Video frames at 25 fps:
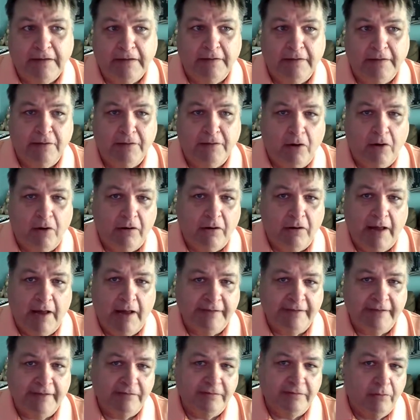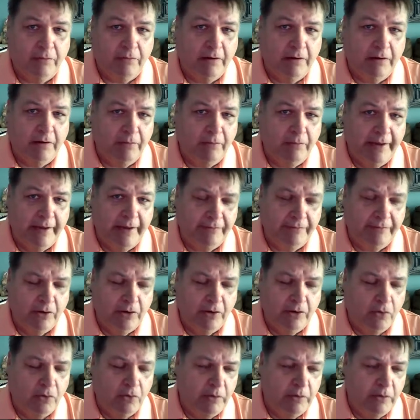there are classes where we have
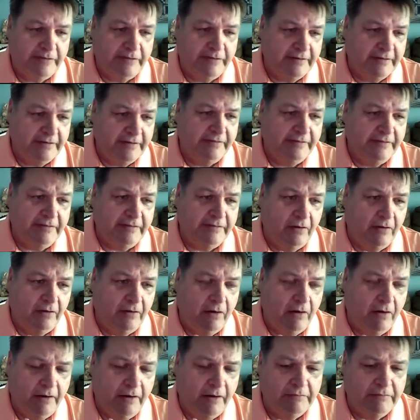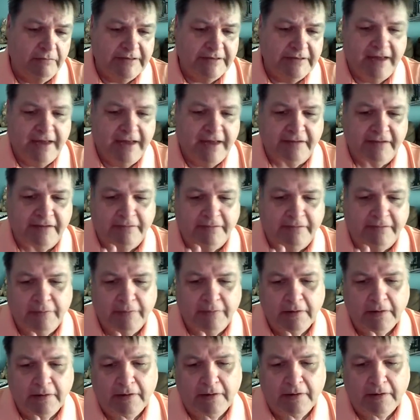no quizzes on the text,
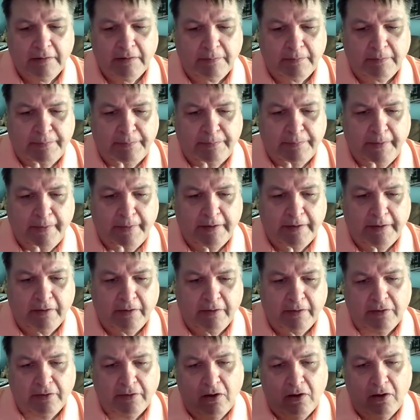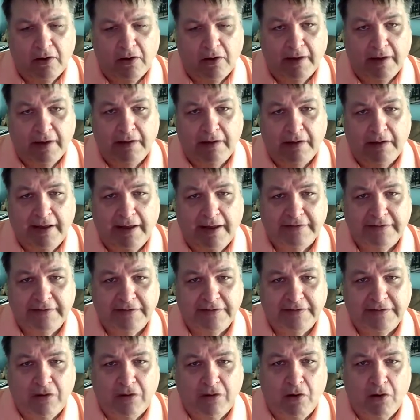but on an online class,
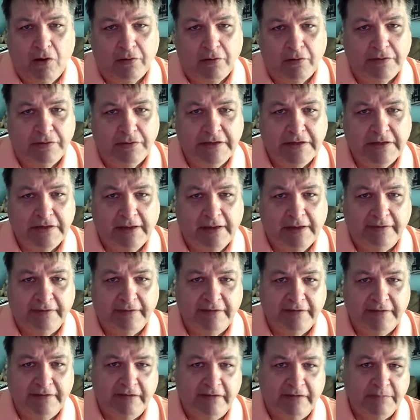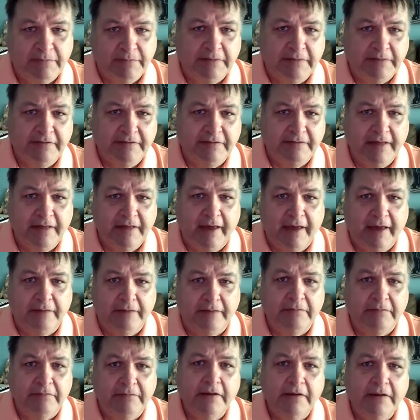it's harder to get assessments
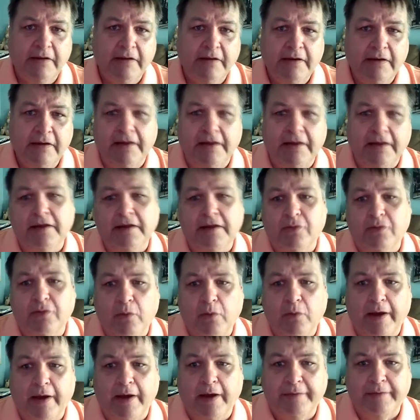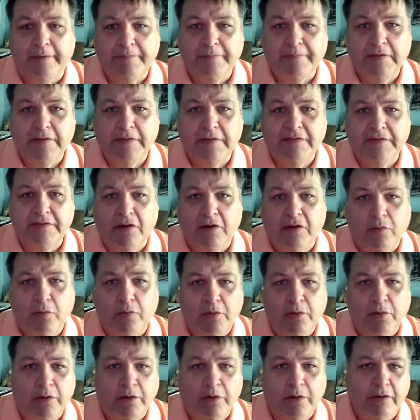than any other way. So
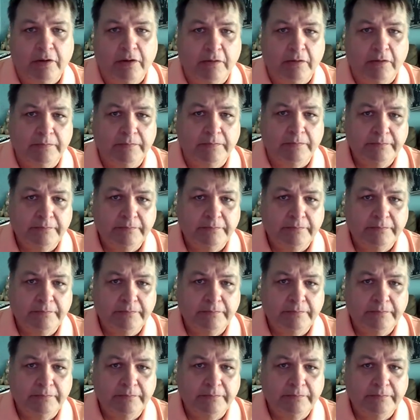we will